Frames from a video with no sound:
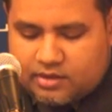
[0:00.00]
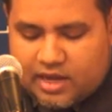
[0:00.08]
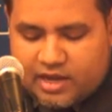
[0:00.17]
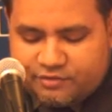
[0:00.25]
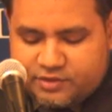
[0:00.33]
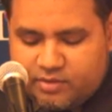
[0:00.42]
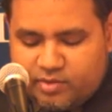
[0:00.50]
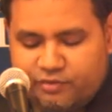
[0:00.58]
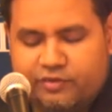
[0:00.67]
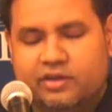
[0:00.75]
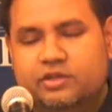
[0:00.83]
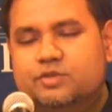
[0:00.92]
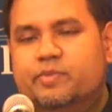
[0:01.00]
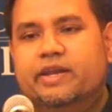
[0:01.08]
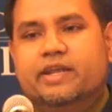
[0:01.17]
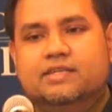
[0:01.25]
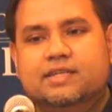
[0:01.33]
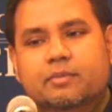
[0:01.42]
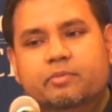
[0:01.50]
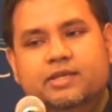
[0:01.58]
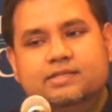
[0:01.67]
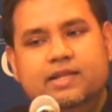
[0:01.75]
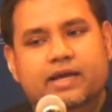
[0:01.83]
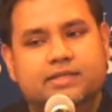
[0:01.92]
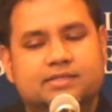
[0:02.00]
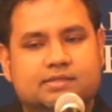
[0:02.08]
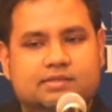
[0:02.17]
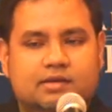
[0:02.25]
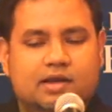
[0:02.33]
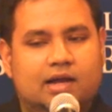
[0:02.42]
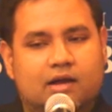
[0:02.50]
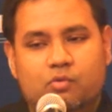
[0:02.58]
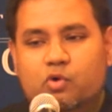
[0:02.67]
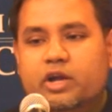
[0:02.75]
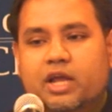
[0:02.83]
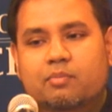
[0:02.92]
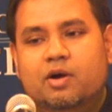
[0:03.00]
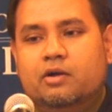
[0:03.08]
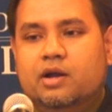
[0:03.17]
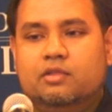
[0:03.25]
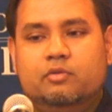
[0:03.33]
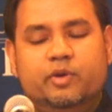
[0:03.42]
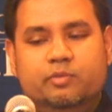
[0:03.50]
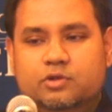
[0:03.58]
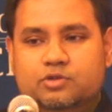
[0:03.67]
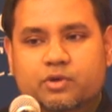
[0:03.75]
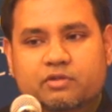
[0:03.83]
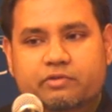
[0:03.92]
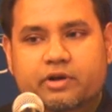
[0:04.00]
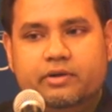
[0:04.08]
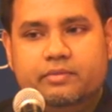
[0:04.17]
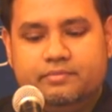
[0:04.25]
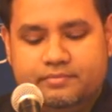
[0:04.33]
I have seen my father spending sleepless nights worrying about other people's welfare.